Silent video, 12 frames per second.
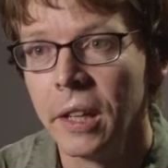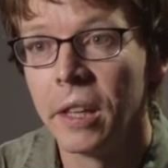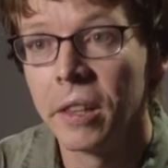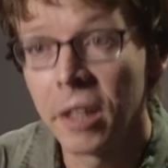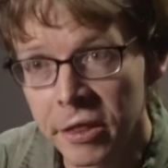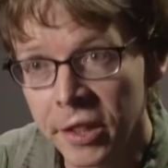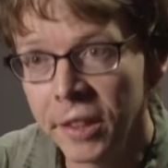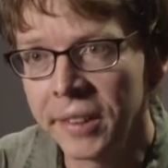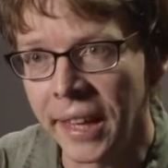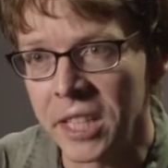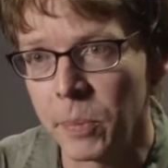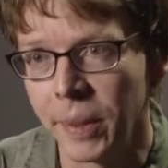The third
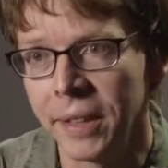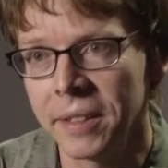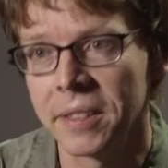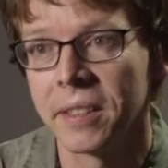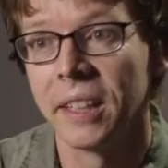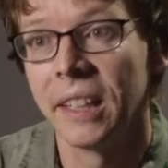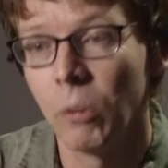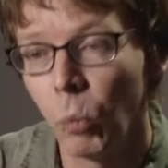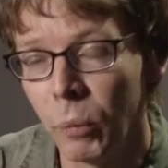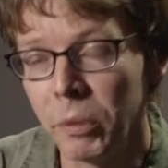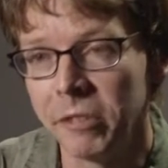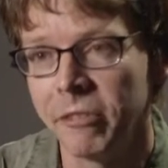aspect,
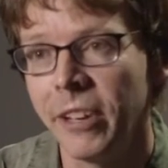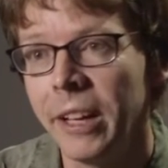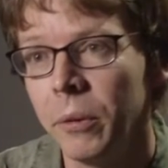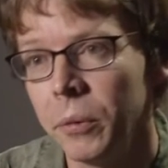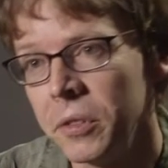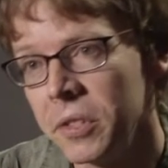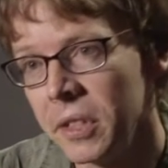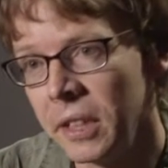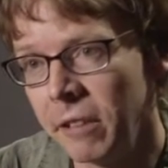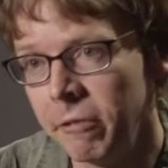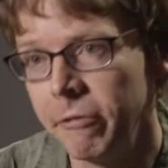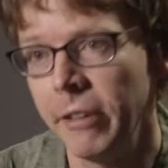when we found
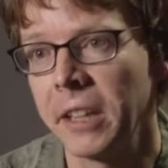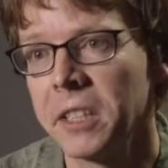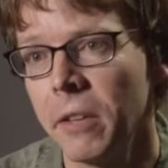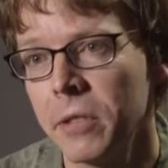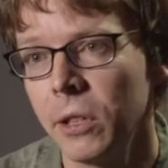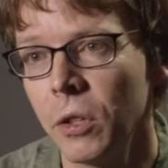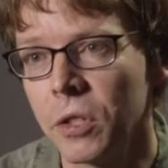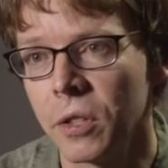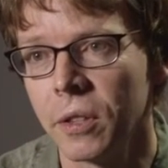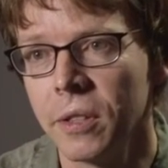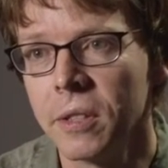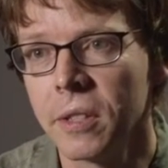effective
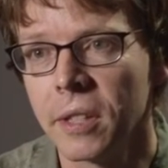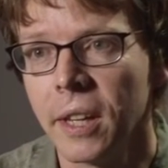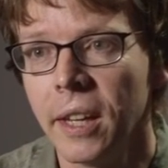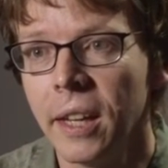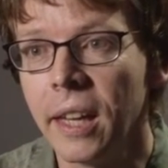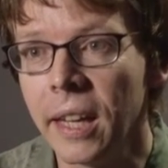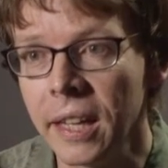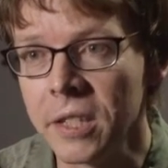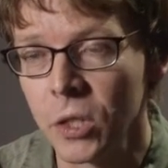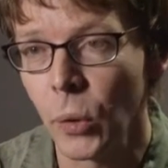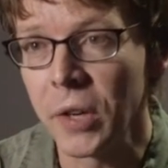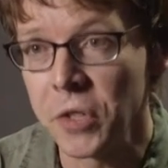solutions, is
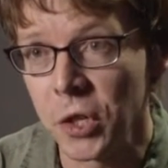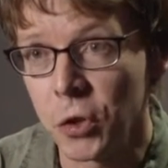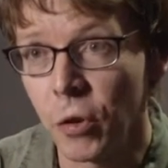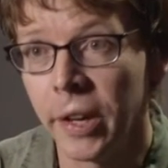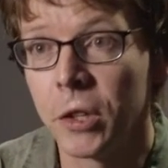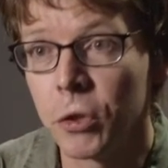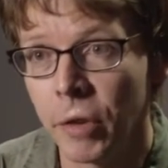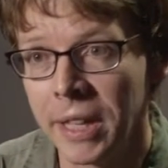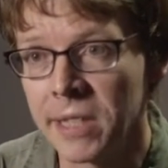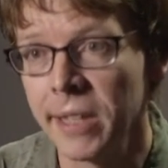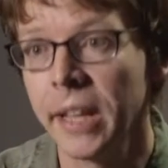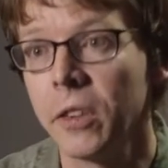to actually try and
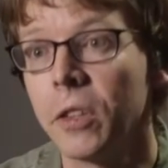translate